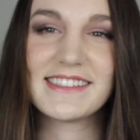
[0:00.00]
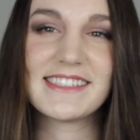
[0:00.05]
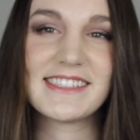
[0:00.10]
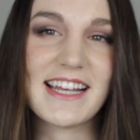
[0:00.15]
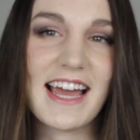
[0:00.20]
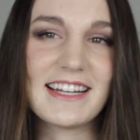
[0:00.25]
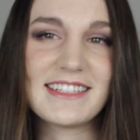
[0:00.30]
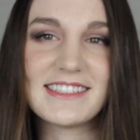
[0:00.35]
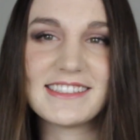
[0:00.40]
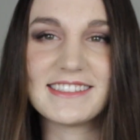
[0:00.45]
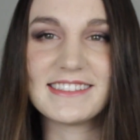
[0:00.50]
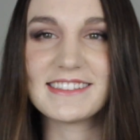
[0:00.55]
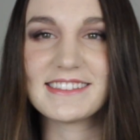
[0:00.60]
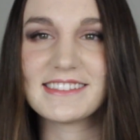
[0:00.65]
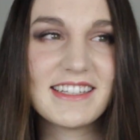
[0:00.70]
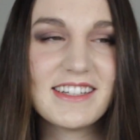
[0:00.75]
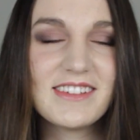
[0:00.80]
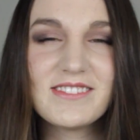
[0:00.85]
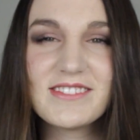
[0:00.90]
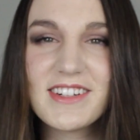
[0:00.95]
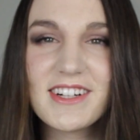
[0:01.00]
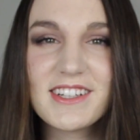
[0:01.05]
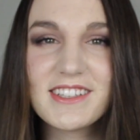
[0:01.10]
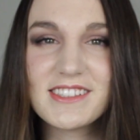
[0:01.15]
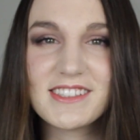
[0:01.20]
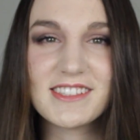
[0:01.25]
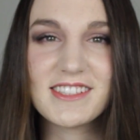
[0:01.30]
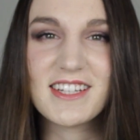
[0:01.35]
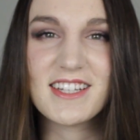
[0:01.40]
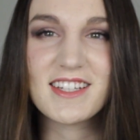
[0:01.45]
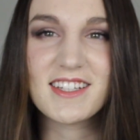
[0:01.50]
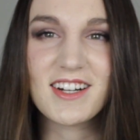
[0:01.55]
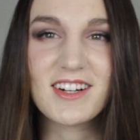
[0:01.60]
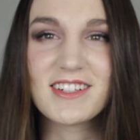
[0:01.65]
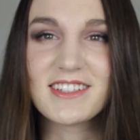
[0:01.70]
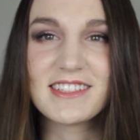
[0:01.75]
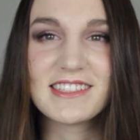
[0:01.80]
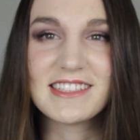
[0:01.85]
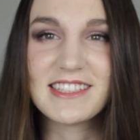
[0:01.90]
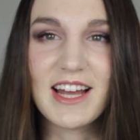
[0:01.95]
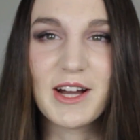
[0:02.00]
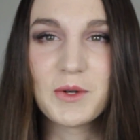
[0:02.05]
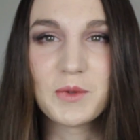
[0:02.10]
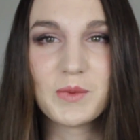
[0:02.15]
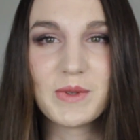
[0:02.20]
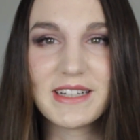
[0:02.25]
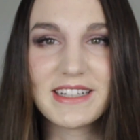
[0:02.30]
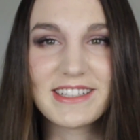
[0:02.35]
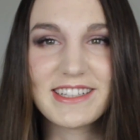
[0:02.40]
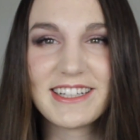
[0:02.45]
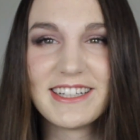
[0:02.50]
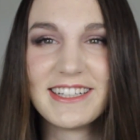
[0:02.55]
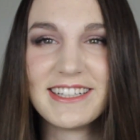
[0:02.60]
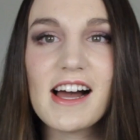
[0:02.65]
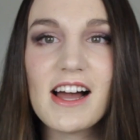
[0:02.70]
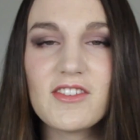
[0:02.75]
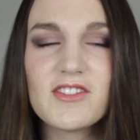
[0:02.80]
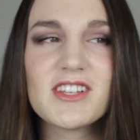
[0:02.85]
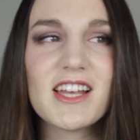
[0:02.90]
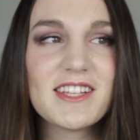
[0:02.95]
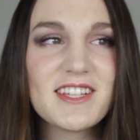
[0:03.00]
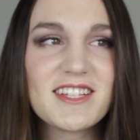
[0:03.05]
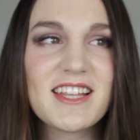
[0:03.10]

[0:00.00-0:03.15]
Satin. That word is just starting to sound weird. I've said